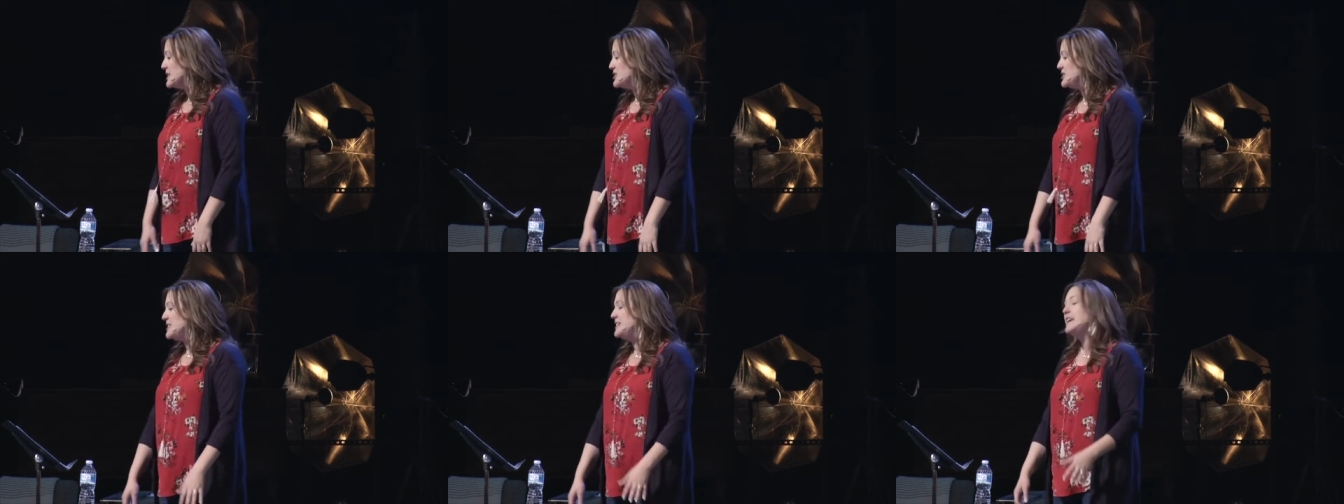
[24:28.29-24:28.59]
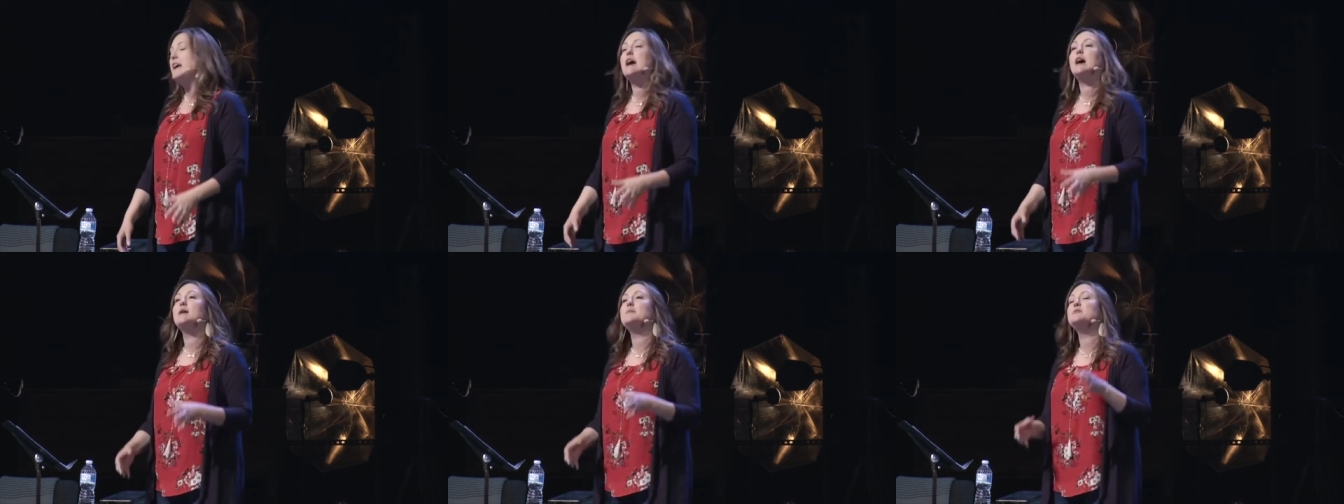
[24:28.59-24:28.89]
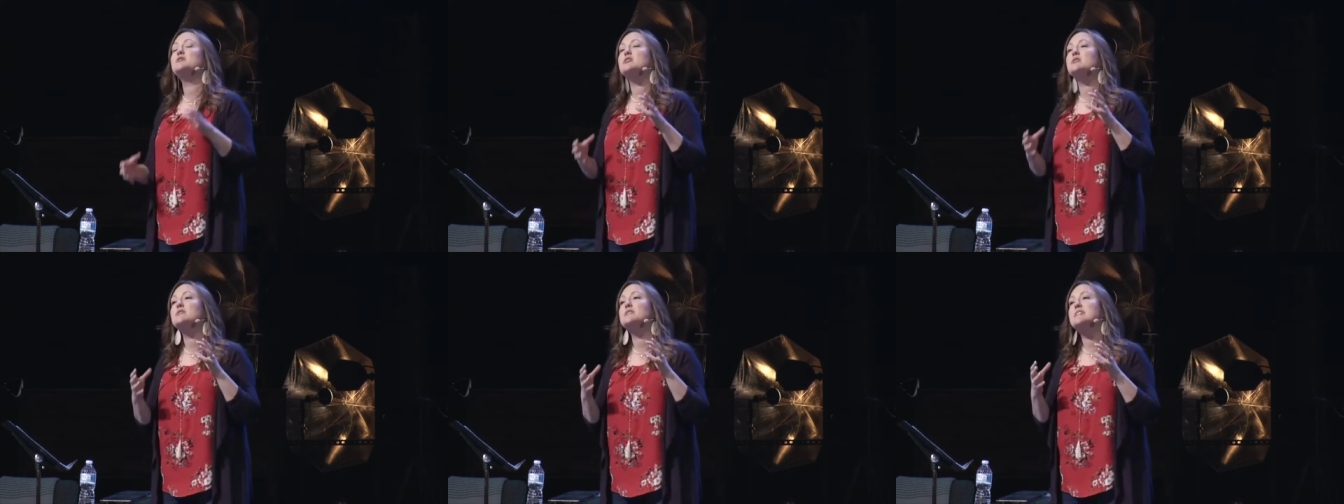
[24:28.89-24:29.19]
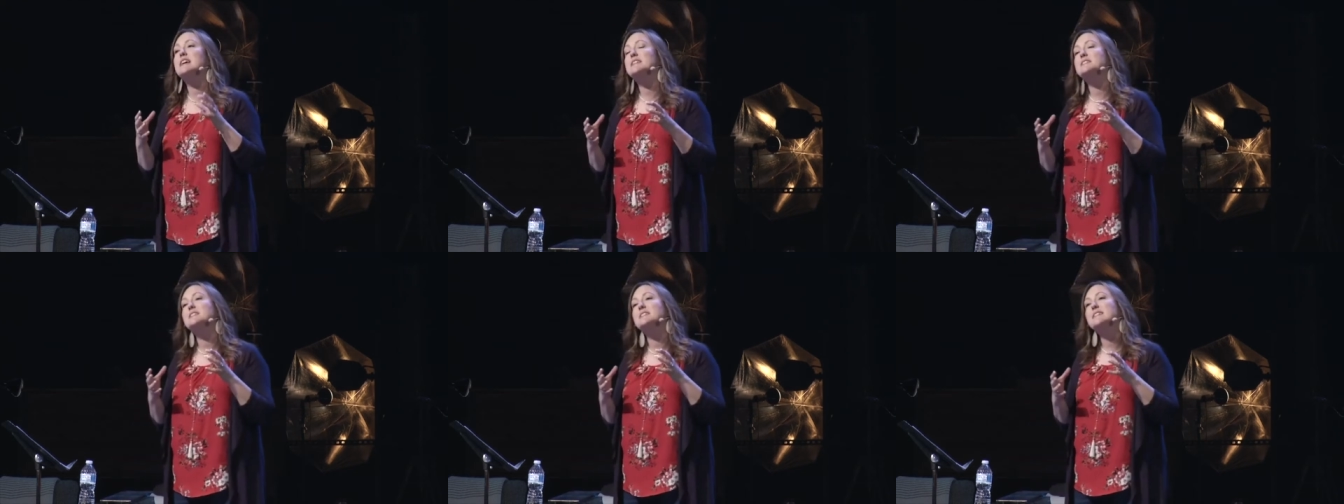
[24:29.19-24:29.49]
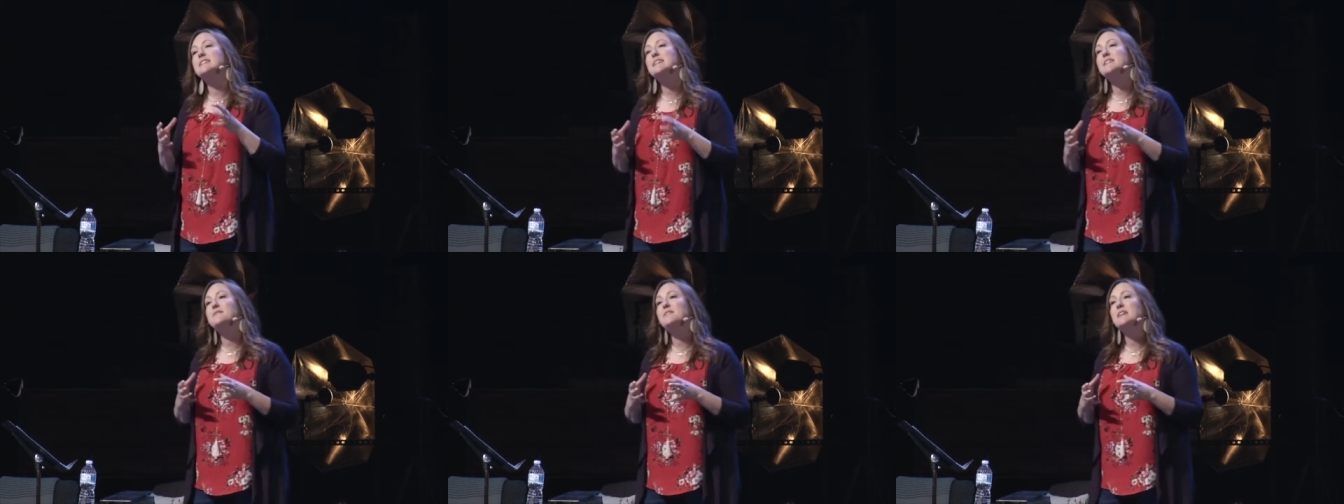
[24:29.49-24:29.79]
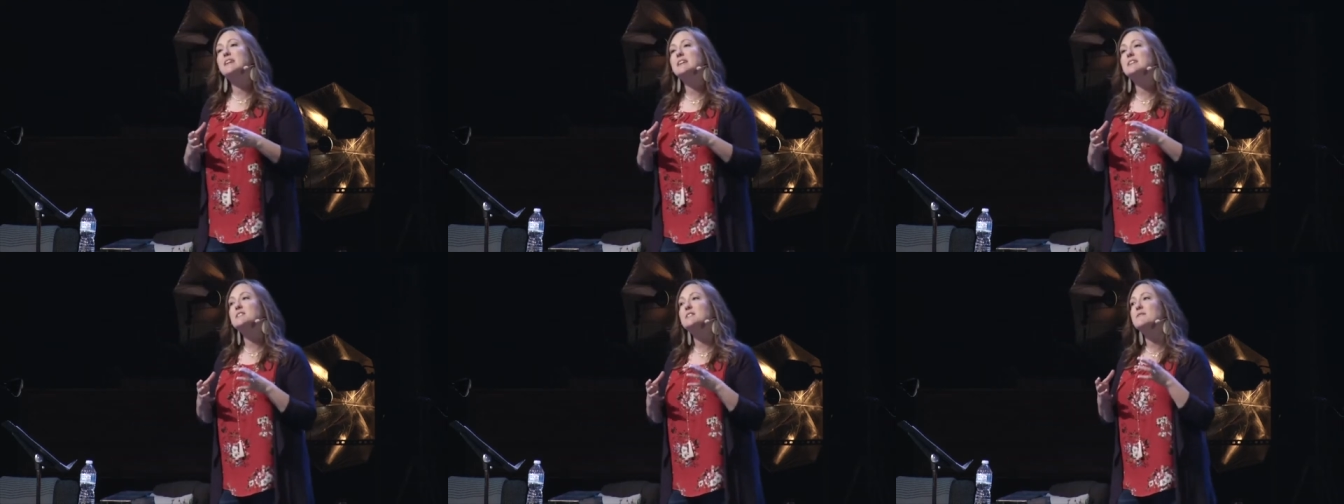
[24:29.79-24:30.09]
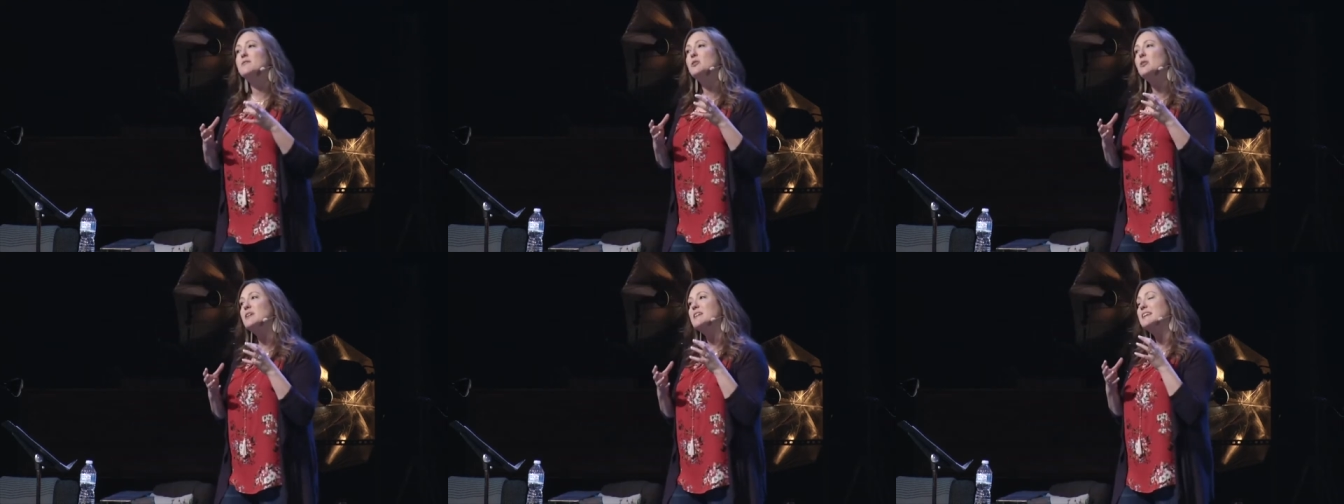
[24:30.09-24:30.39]
And she captures that significance
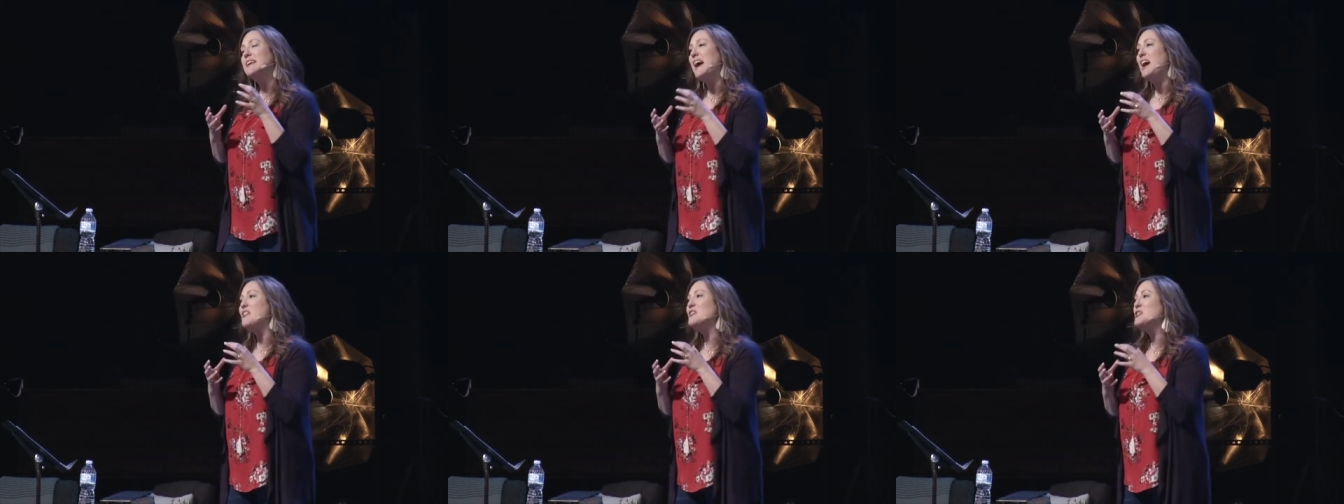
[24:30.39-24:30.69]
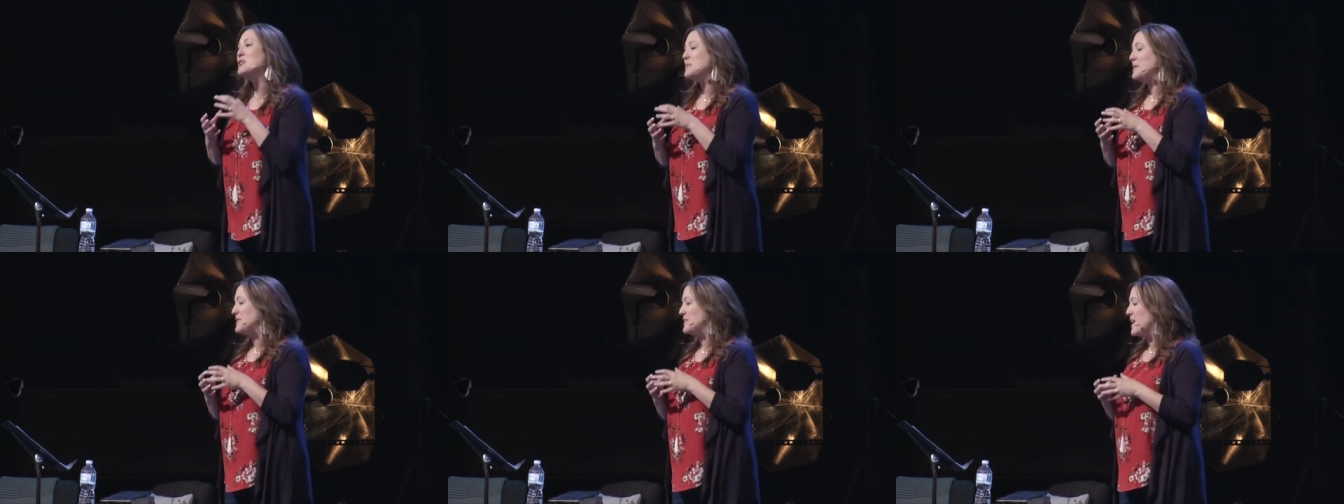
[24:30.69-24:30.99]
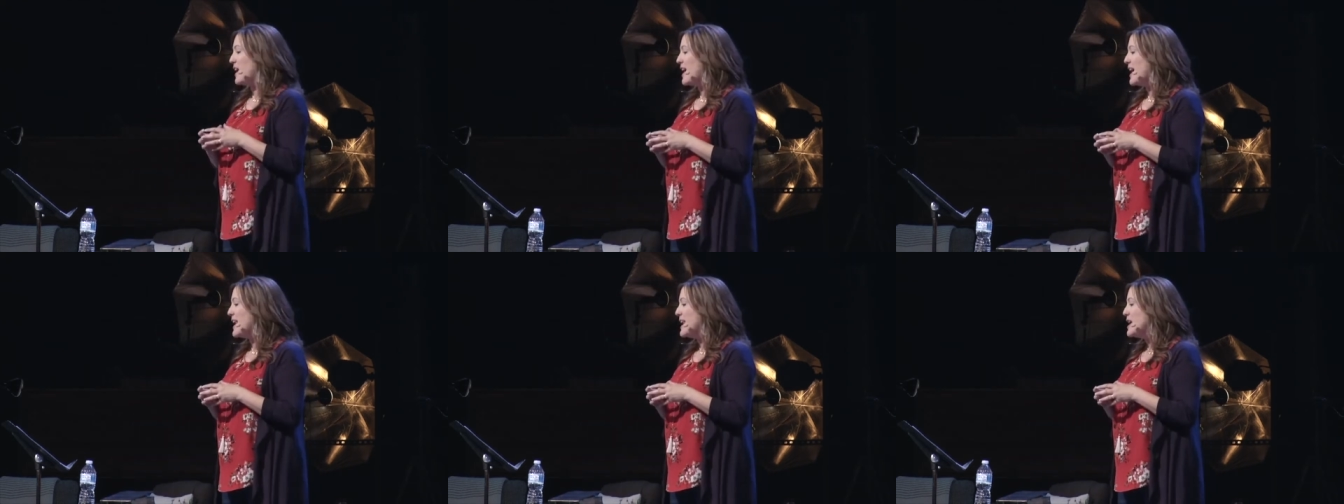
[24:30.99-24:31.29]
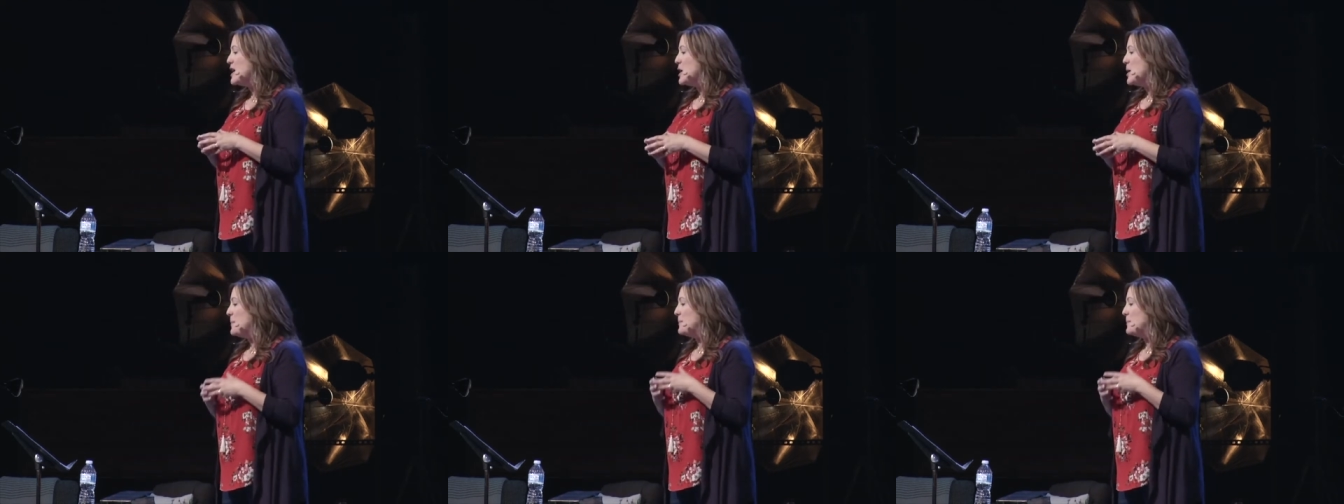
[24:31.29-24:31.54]
of her encounter with God